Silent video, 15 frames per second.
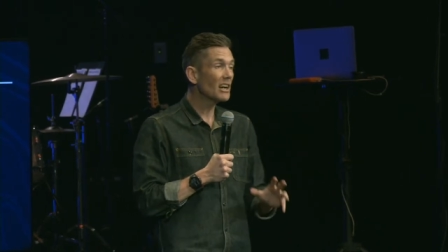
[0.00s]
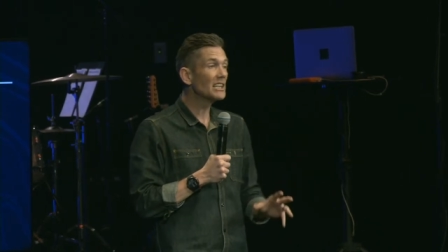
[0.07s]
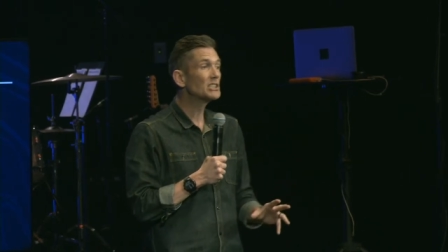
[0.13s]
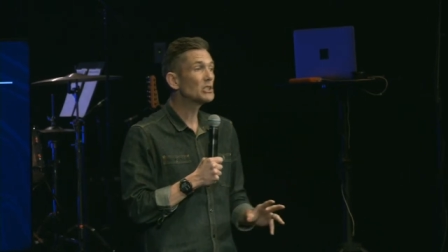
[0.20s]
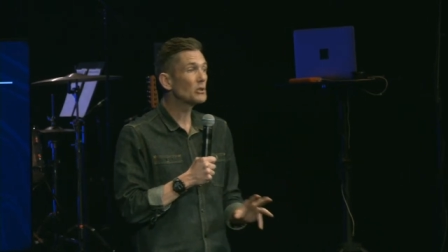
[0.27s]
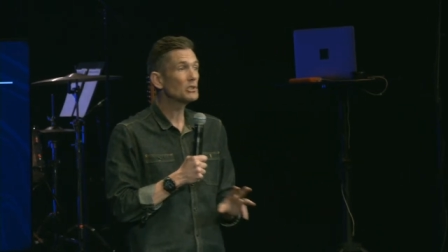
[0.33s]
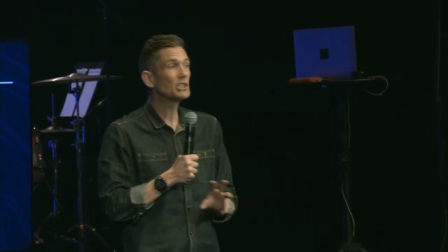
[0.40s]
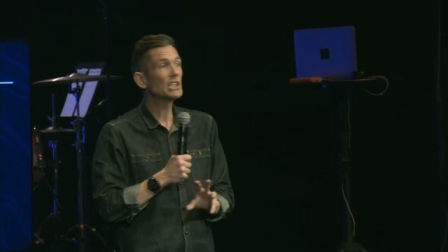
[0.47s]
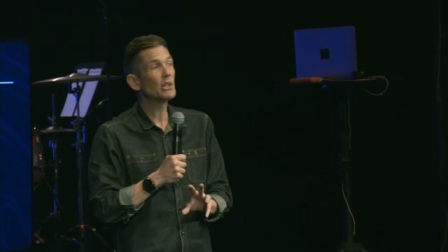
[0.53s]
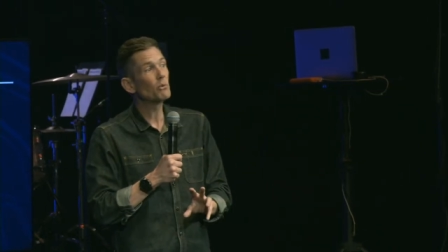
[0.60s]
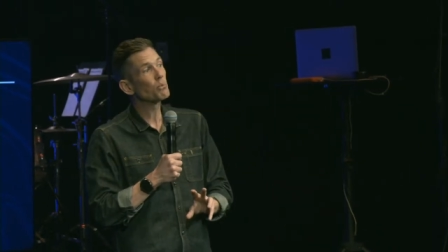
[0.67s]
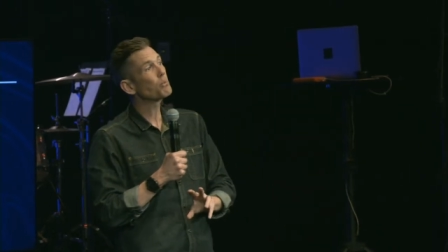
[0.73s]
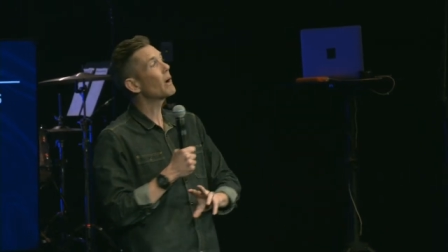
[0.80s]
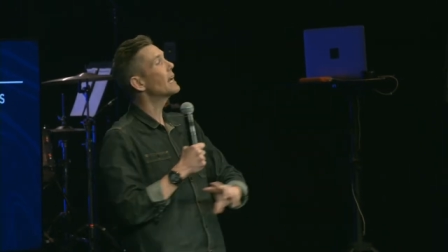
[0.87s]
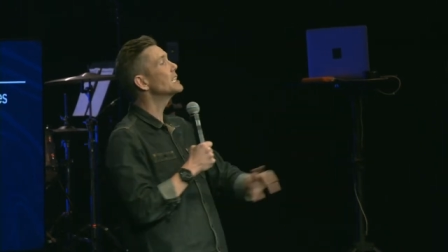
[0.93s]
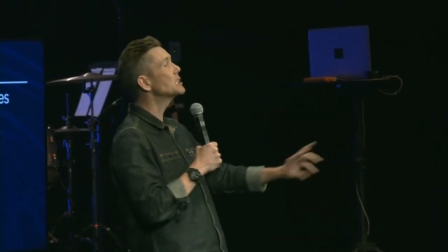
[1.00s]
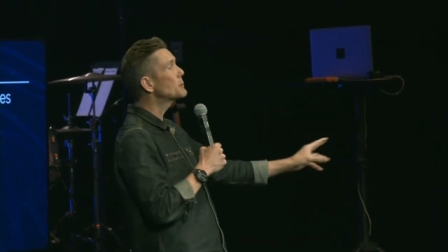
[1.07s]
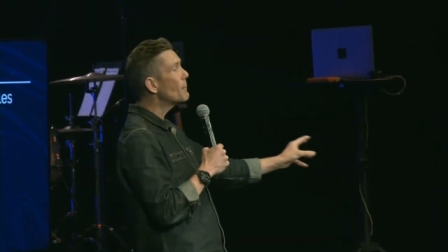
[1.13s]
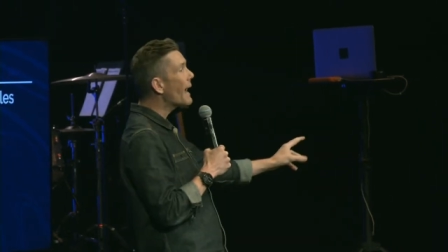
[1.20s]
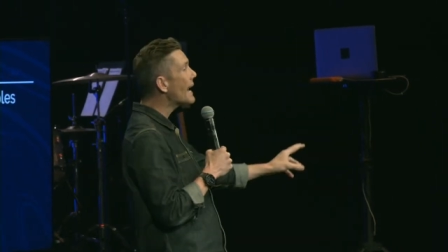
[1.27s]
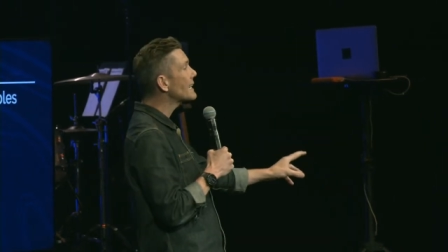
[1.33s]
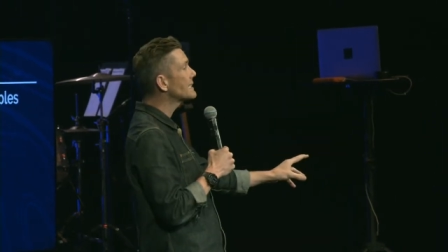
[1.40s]
And so she runs
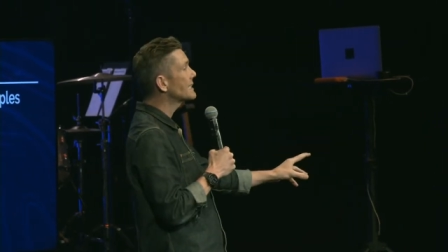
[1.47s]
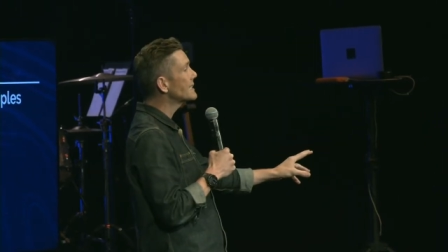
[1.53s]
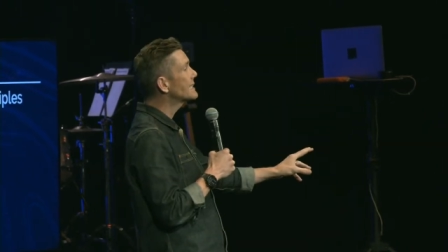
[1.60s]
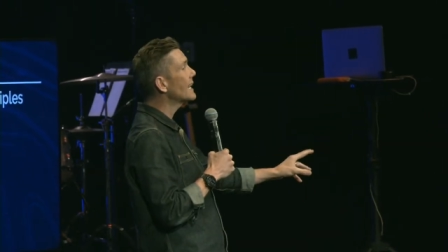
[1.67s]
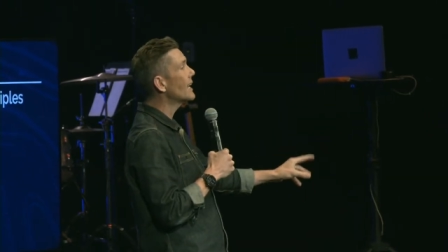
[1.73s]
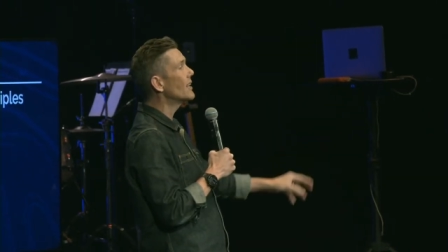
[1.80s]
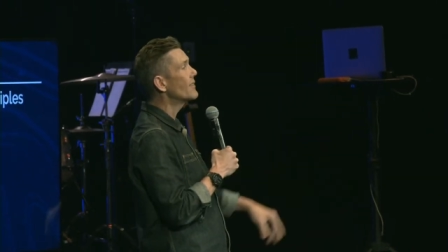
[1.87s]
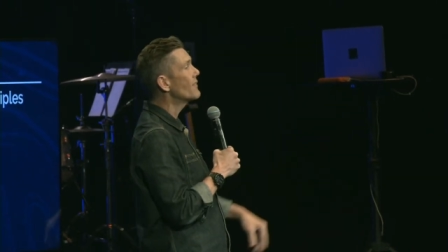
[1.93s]
back to tell the